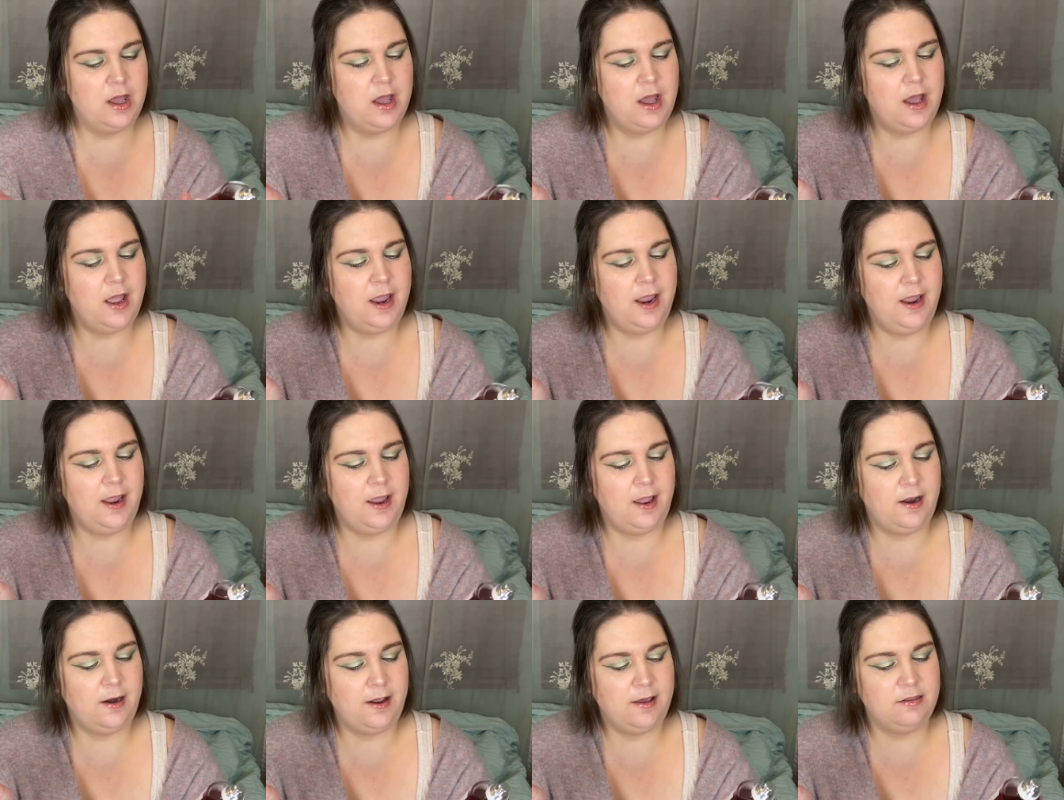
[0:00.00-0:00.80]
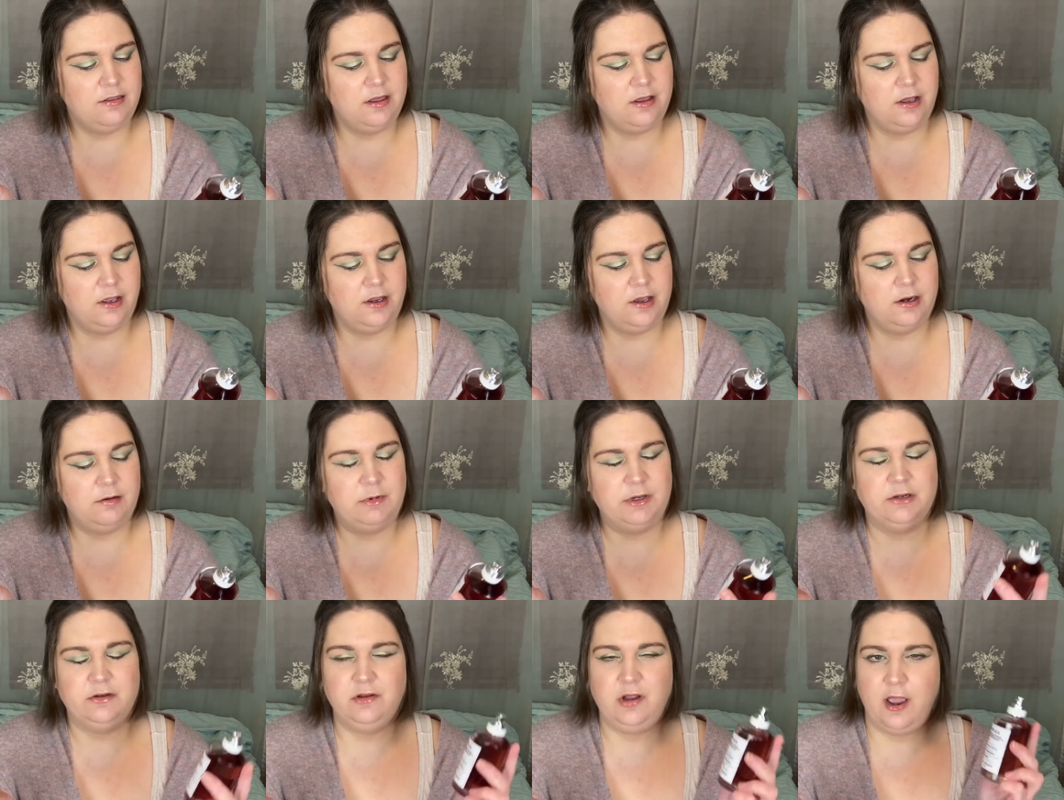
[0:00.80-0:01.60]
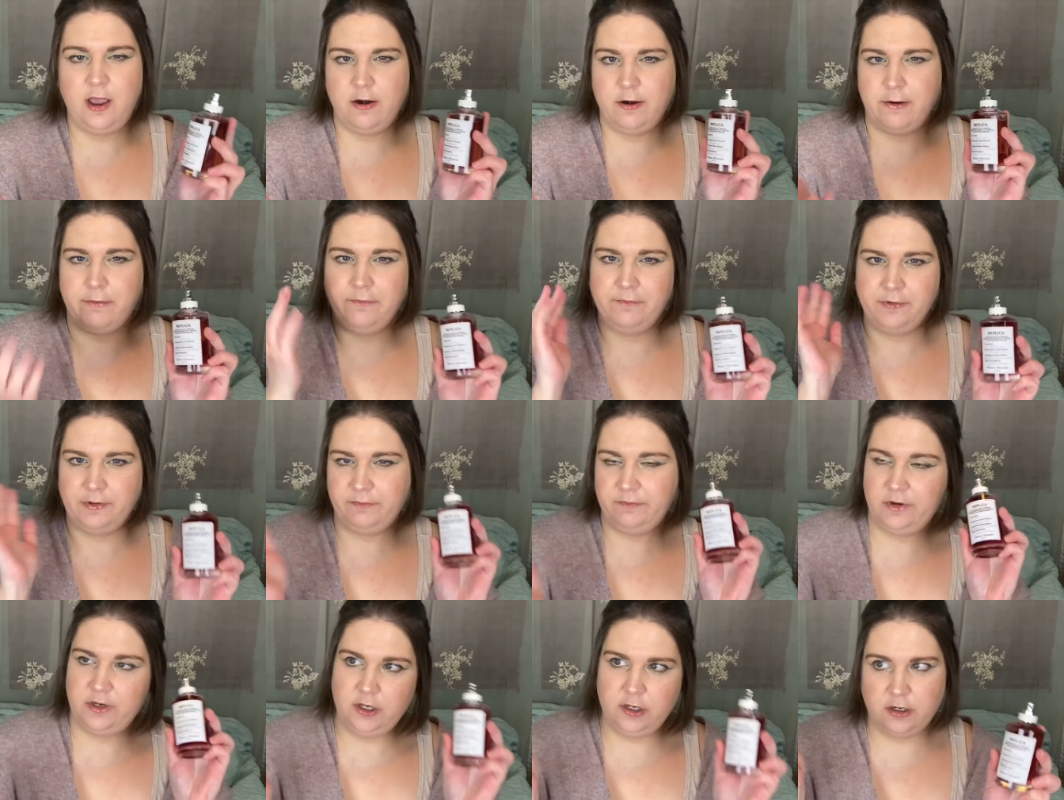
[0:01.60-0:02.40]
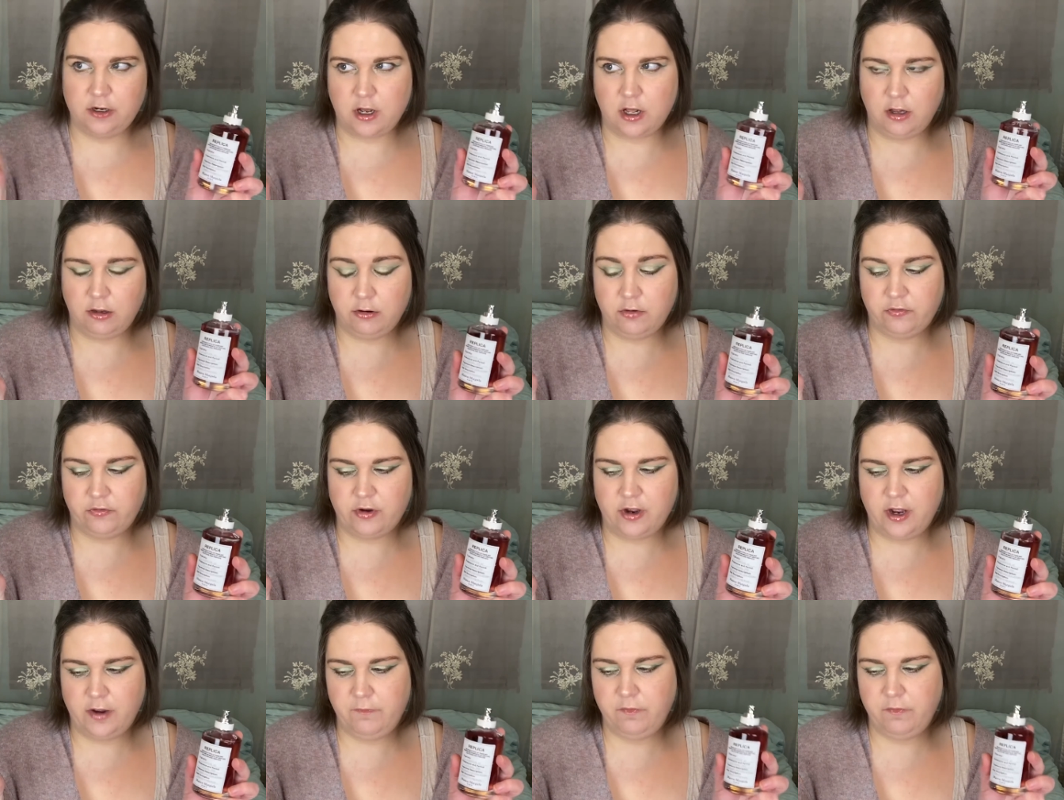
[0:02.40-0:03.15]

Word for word: and I think I got about 10 dollars or $15 off.